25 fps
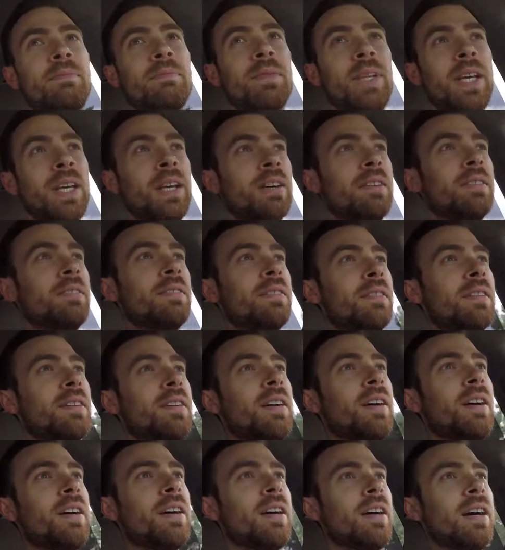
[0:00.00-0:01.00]
yeah,
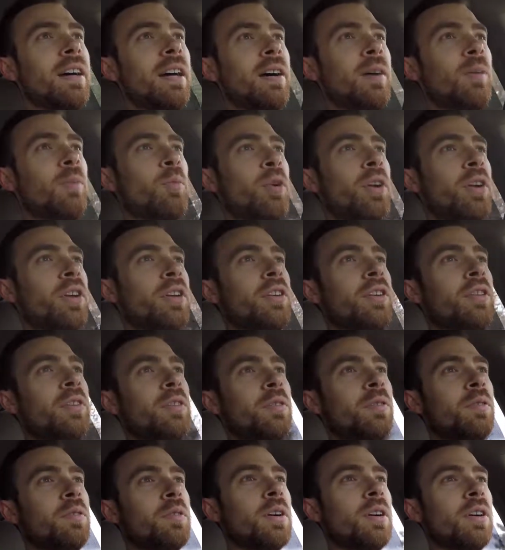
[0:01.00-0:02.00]

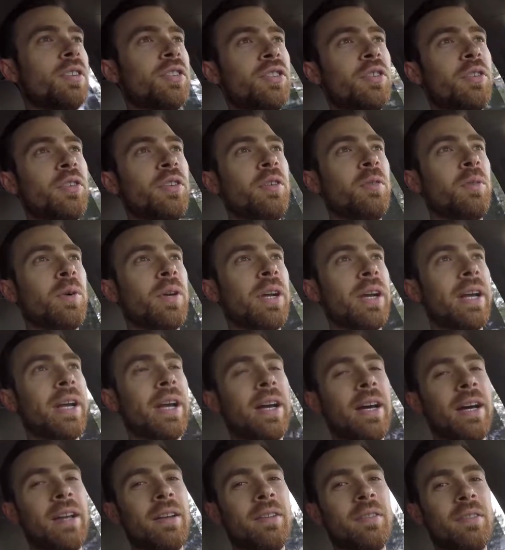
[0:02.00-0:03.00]
I'll show you what I
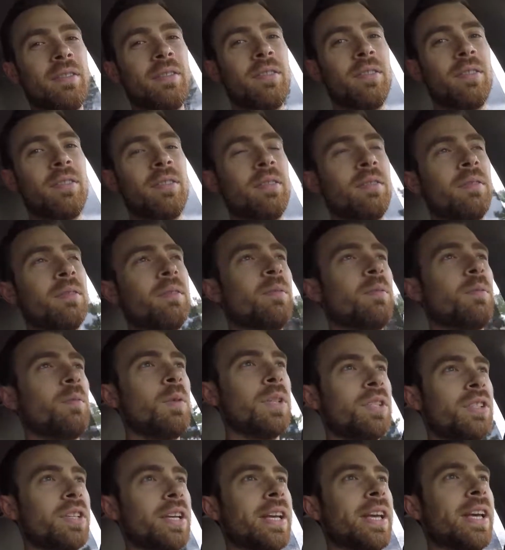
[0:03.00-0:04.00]
got
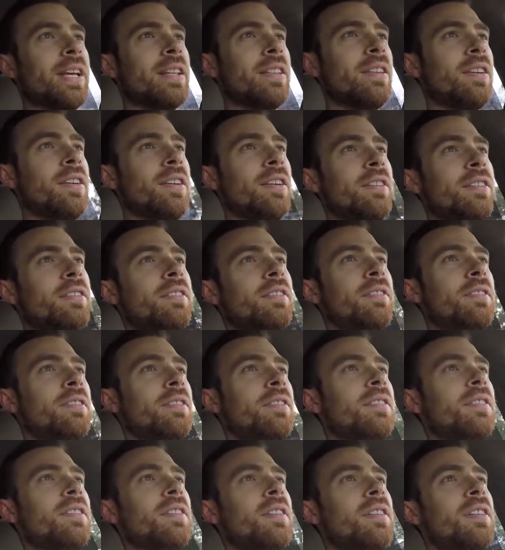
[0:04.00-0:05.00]
once I get there
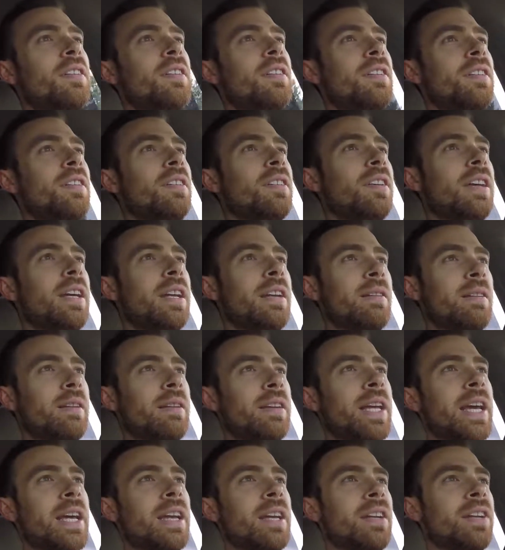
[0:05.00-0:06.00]

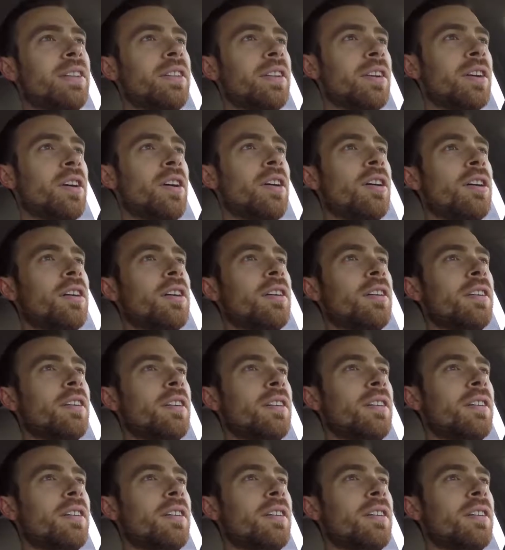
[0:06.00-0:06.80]
and get it in the car.